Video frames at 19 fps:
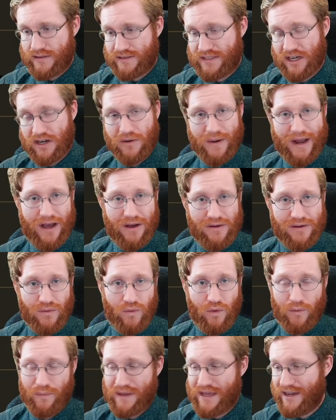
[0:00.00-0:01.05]
stick around.
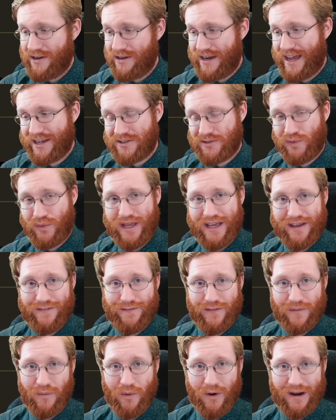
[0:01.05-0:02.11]
We'll be here next
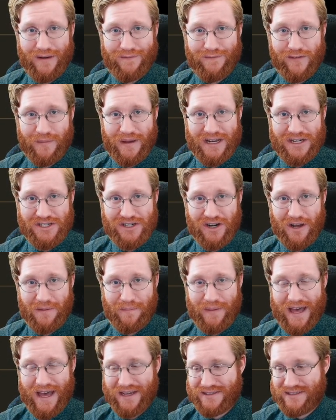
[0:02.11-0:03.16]
week for more information
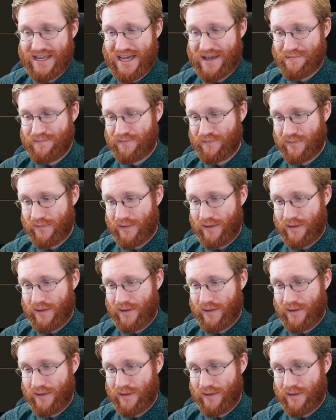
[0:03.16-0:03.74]
on Pax Dei.